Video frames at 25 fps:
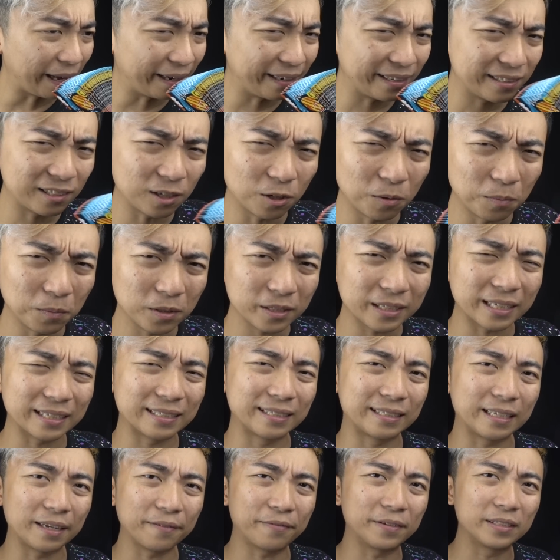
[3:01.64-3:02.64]
And it's almost
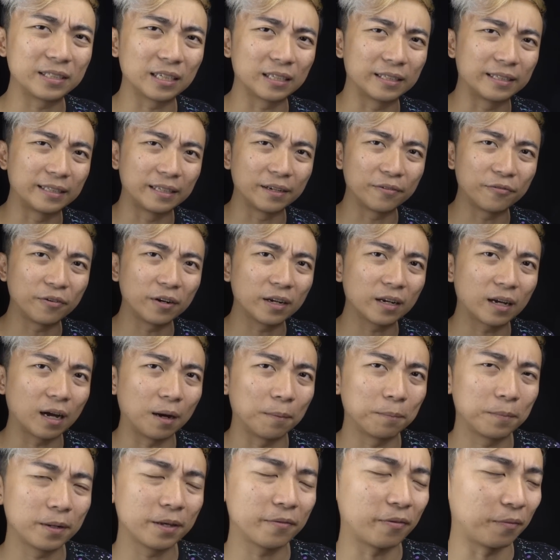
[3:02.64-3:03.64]
as if it's a different
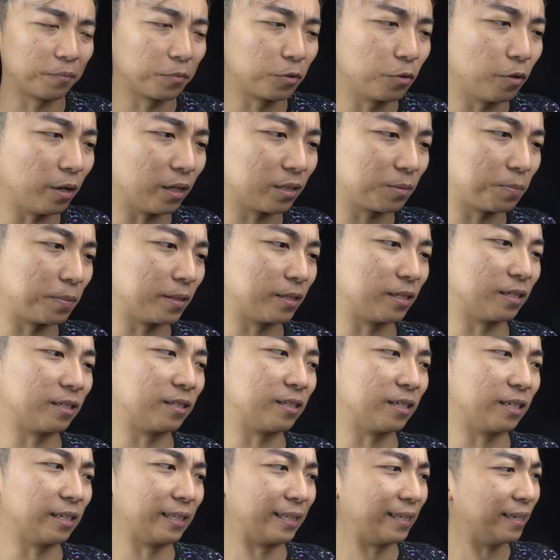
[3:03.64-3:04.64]
company from
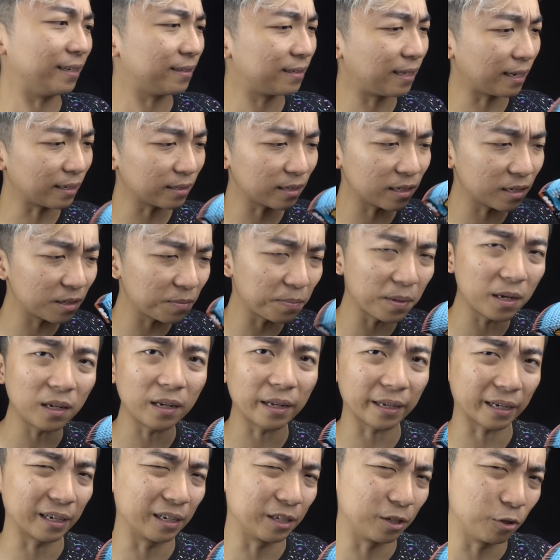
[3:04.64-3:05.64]
USPCC. This doesn't smell
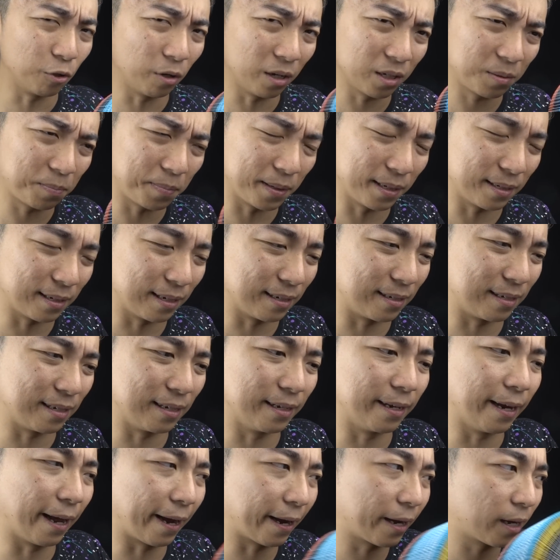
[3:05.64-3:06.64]
like a
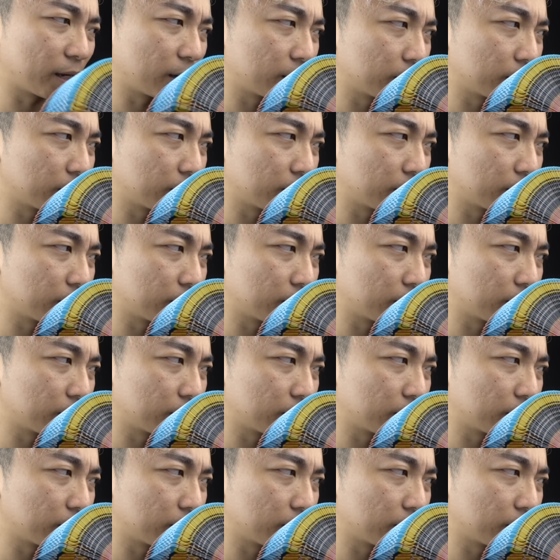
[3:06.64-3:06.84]
USPCC deck.